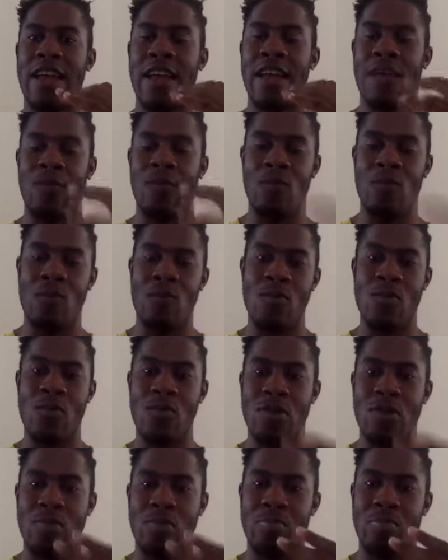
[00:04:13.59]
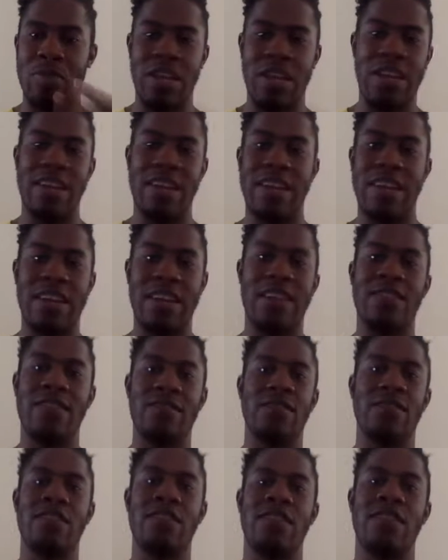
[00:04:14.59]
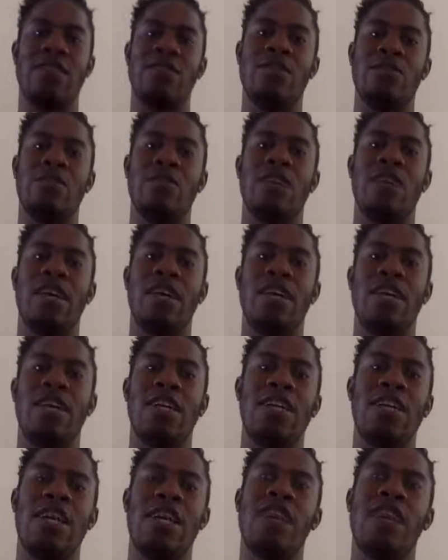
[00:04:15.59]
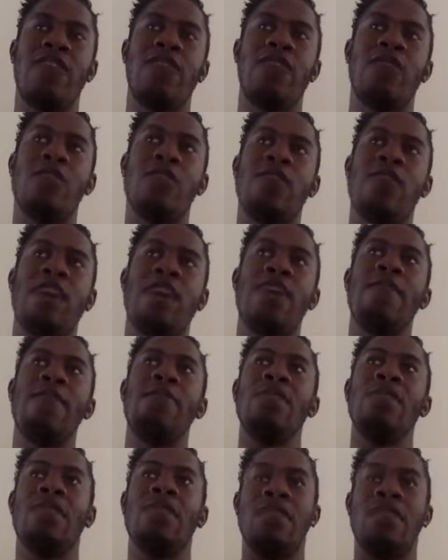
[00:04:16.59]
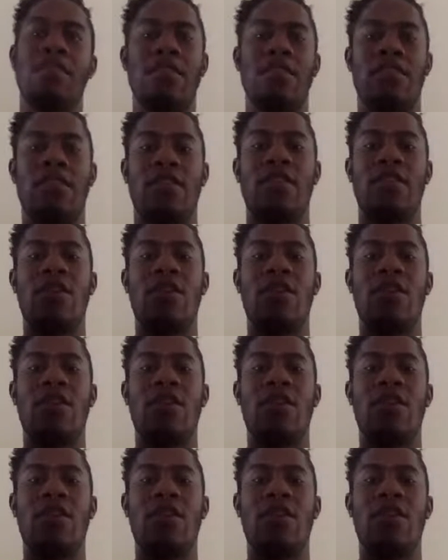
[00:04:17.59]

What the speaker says: and warp it into another way. And so, like, this